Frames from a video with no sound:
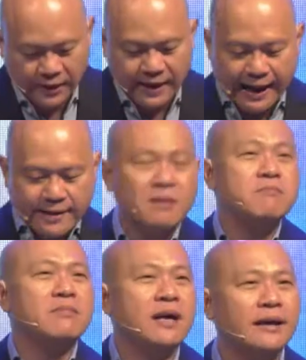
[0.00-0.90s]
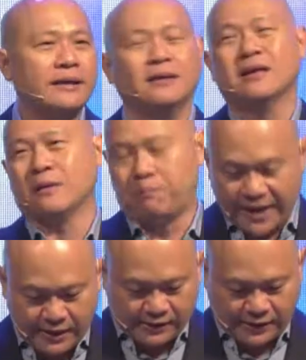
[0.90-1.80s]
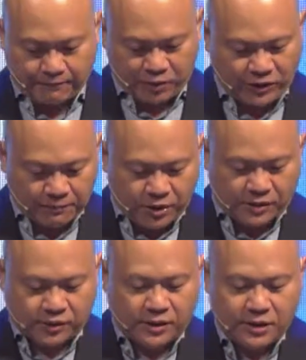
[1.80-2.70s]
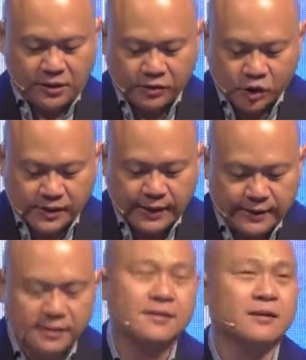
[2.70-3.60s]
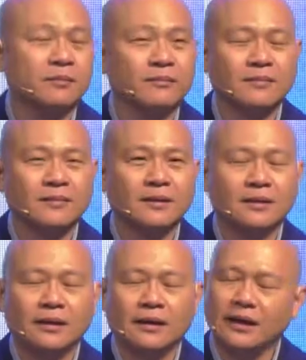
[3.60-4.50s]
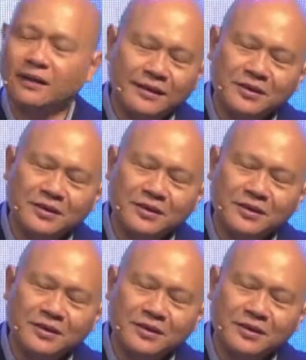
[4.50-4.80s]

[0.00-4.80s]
undermine the basic building blocks of society. And I think you